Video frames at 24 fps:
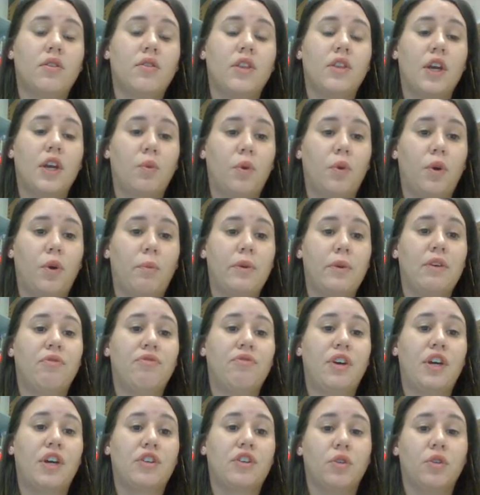there will be
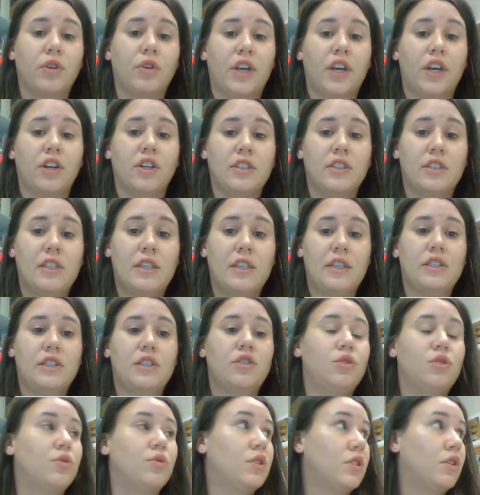federal guarantees
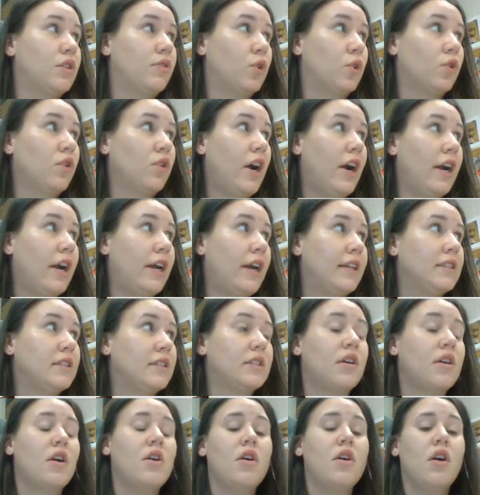to civil
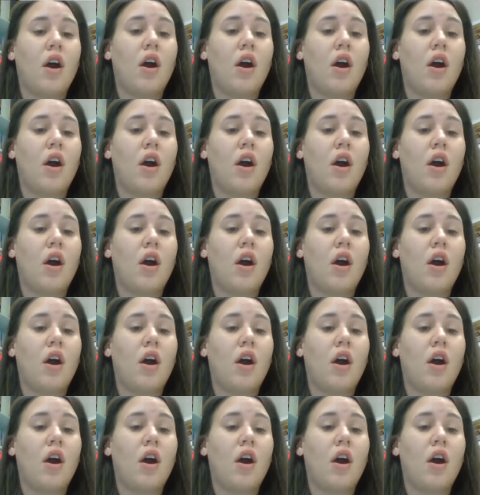rights